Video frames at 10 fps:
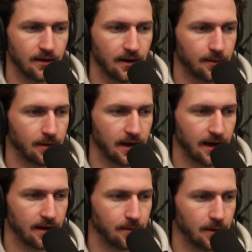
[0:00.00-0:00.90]
I'm going to
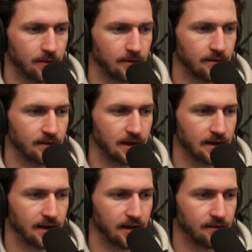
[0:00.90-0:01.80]
add about,
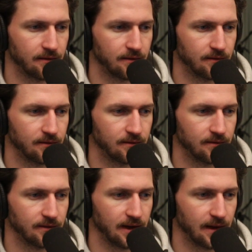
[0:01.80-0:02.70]
I'm going
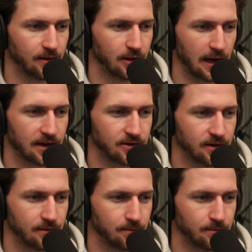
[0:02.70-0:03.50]
to actually